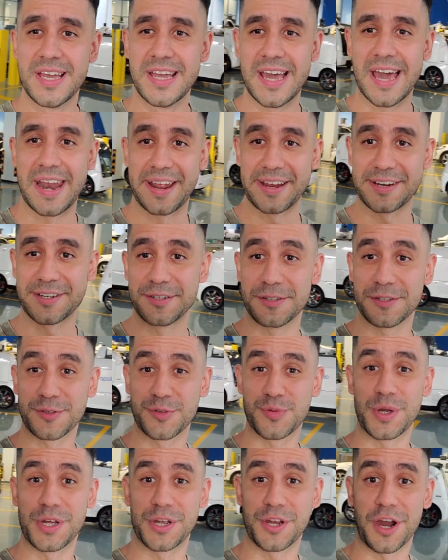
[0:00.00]
And actually
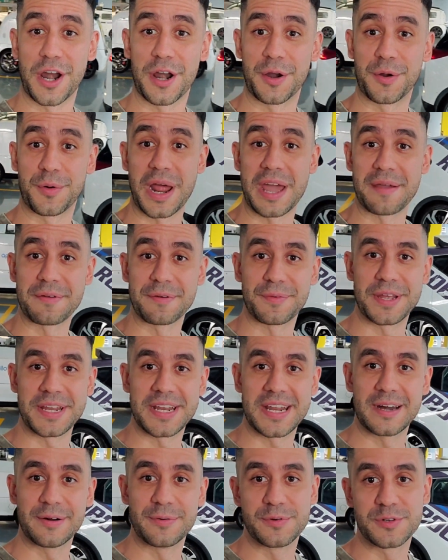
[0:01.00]
there's one car arriving right
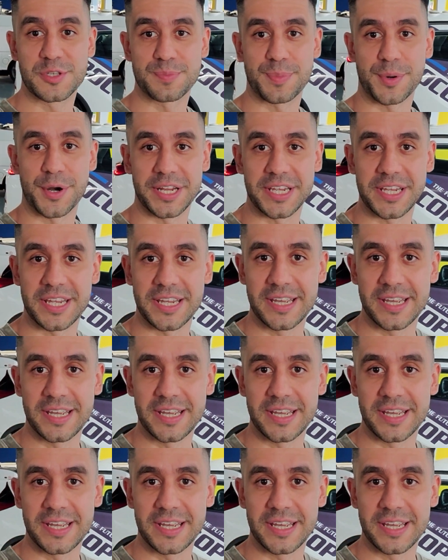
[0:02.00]
now who's parking.